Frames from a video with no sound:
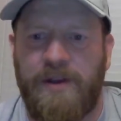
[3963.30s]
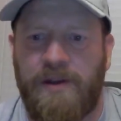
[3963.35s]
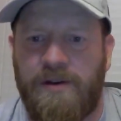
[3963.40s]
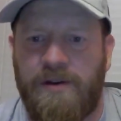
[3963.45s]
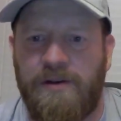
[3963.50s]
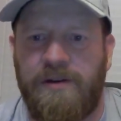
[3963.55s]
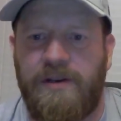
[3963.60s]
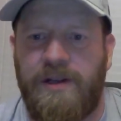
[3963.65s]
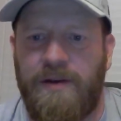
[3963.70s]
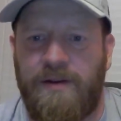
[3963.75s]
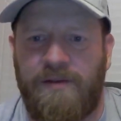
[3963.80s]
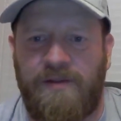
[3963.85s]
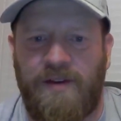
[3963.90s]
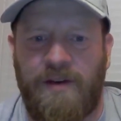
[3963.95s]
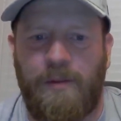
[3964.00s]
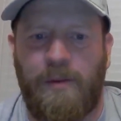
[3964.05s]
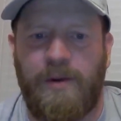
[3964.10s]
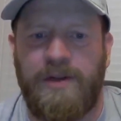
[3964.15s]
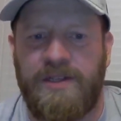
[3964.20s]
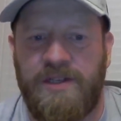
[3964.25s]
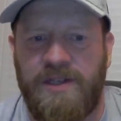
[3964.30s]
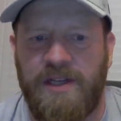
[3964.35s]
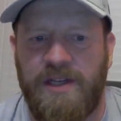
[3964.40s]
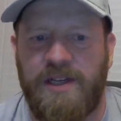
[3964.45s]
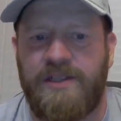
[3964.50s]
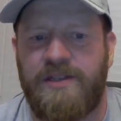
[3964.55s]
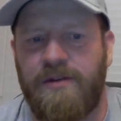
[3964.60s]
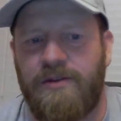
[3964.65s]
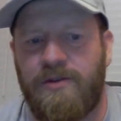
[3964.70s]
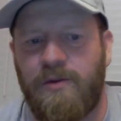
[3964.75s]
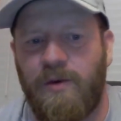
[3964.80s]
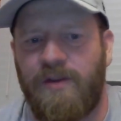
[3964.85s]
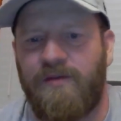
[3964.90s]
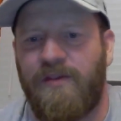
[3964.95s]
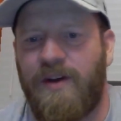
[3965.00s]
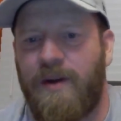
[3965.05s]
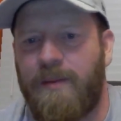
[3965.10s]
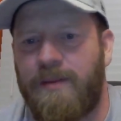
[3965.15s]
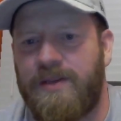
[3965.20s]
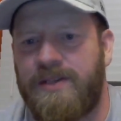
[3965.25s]
that could give favorite points did. So
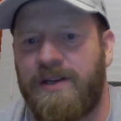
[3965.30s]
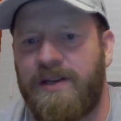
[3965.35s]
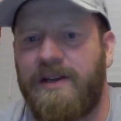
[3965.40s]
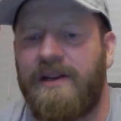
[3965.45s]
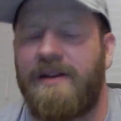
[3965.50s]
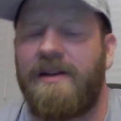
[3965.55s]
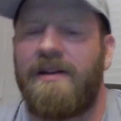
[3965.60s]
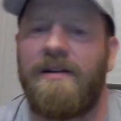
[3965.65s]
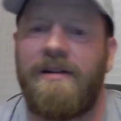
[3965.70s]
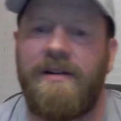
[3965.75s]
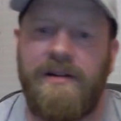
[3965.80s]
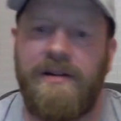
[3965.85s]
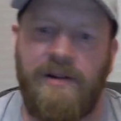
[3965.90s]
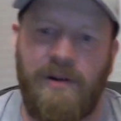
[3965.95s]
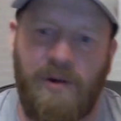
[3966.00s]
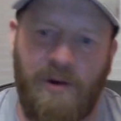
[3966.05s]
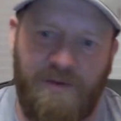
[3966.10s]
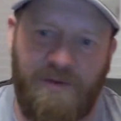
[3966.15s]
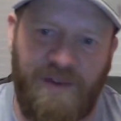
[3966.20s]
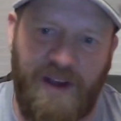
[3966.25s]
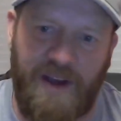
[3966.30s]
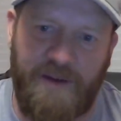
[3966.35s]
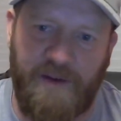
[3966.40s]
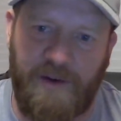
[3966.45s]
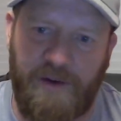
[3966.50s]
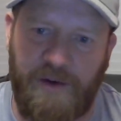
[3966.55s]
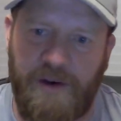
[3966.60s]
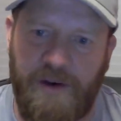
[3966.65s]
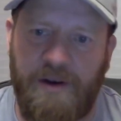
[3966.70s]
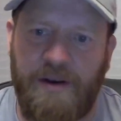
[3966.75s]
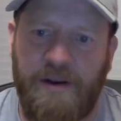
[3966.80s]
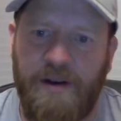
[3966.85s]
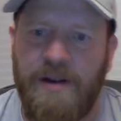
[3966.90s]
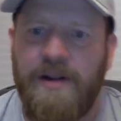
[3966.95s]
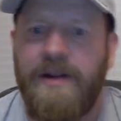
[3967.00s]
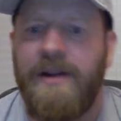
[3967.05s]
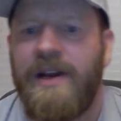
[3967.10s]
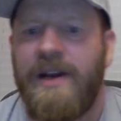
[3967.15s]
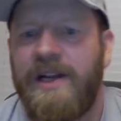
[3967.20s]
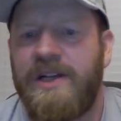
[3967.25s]
25% or 500,
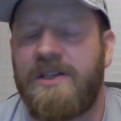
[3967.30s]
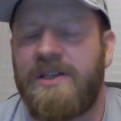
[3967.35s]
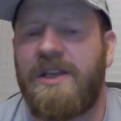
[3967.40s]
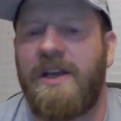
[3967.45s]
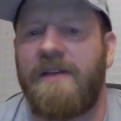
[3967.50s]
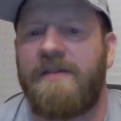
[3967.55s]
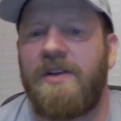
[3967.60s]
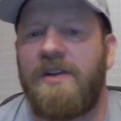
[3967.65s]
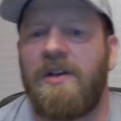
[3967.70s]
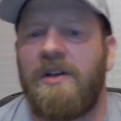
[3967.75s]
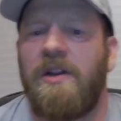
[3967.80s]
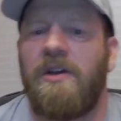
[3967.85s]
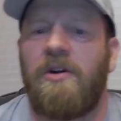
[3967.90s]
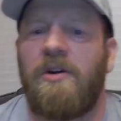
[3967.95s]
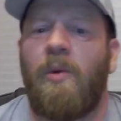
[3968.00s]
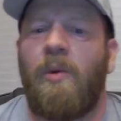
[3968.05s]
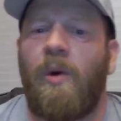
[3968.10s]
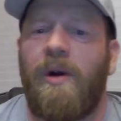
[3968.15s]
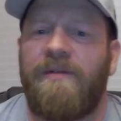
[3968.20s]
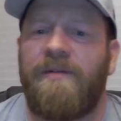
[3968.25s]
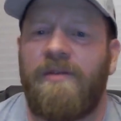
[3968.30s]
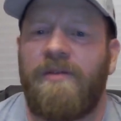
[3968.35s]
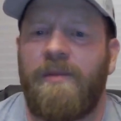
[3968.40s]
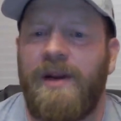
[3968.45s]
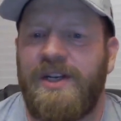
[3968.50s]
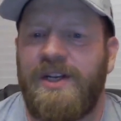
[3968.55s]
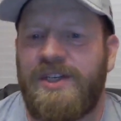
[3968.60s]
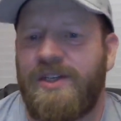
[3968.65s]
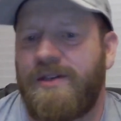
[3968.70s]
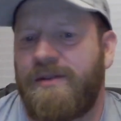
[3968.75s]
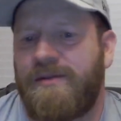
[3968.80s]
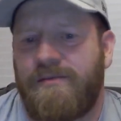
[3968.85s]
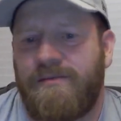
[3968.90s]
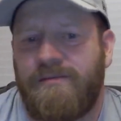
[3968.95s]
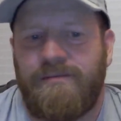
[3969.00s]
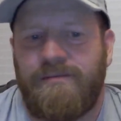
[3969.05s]
it just gives you a little more information.